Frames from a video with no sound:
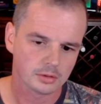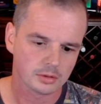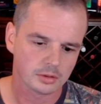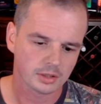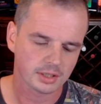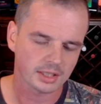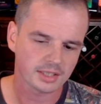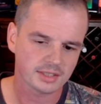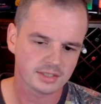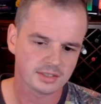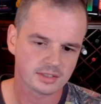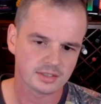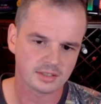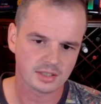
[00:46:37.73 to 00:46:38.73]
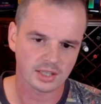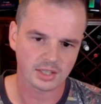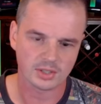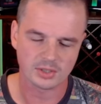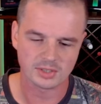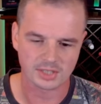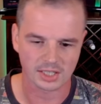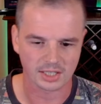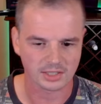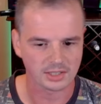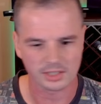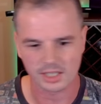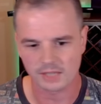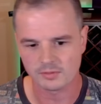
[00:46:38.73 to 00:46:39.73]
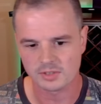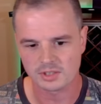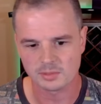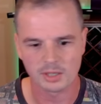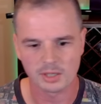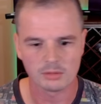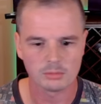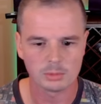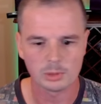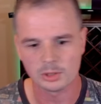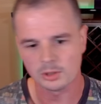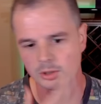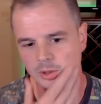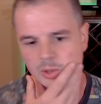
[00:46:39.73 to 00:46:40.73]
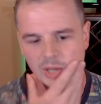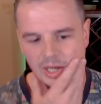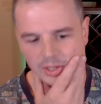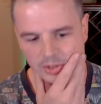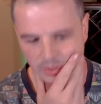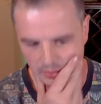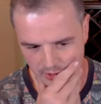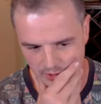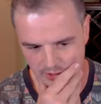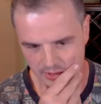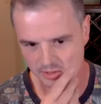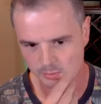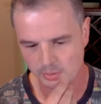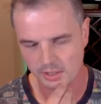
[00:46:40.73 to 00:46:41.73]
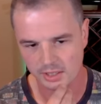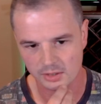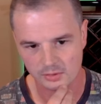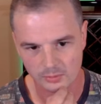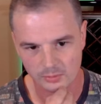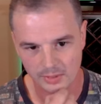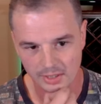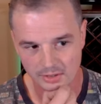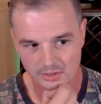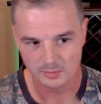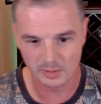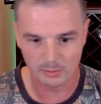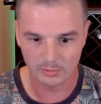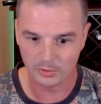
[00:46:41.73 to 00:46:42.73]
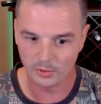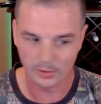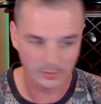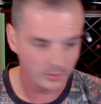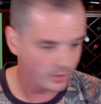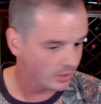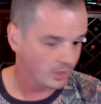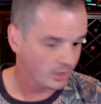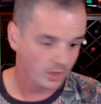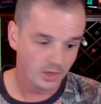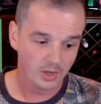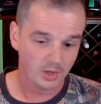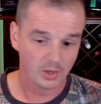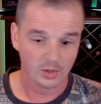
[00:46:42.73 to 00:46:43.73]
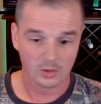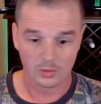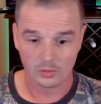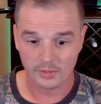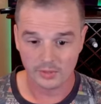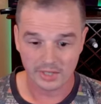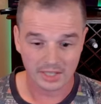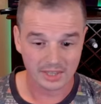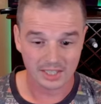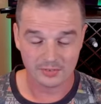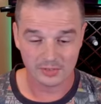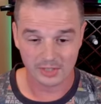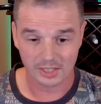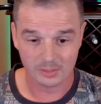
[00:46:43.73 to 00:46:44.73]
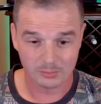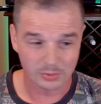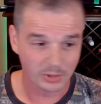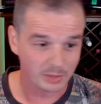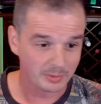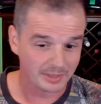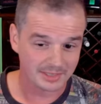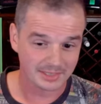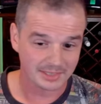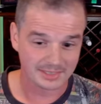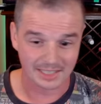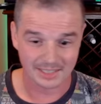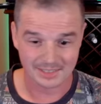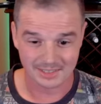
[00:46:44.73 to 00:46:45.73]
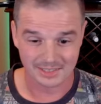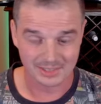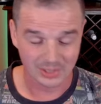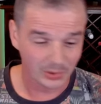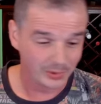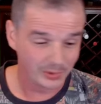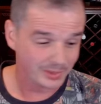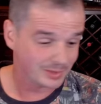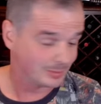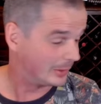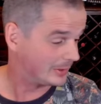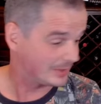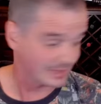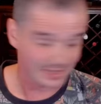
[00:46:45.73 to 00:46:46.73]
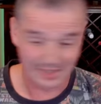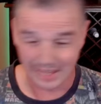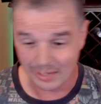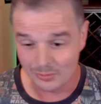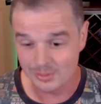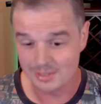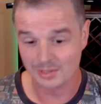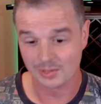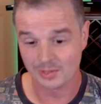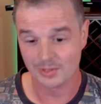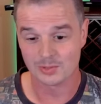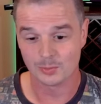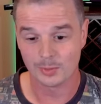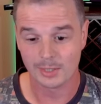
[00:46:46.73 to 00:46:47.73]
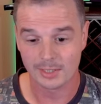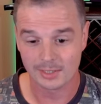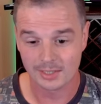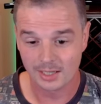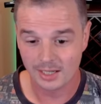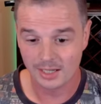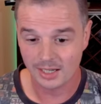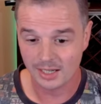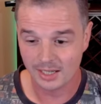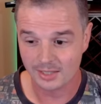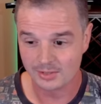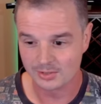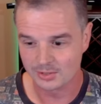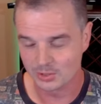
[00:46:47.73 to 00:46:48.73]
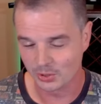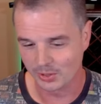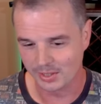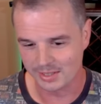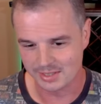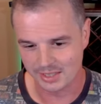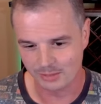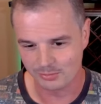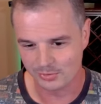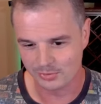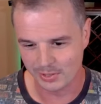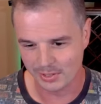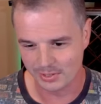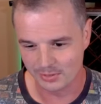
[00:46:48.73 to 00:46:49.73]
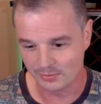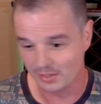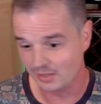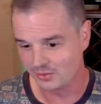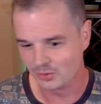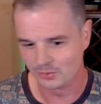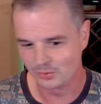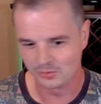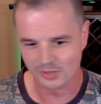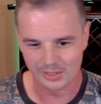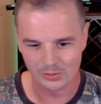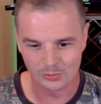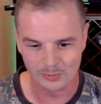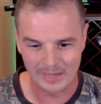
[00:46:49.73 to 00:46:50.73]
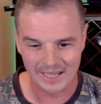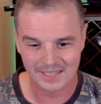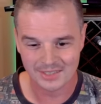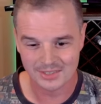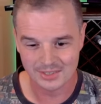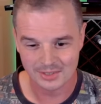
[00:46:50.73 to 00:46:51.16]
I guess they could technically have Dismember. I don't think there's playing around Dismember though. We get there for like pretty much Xaxis. Holy smokes, that was a close one. Surely it's set up for an eventful final match.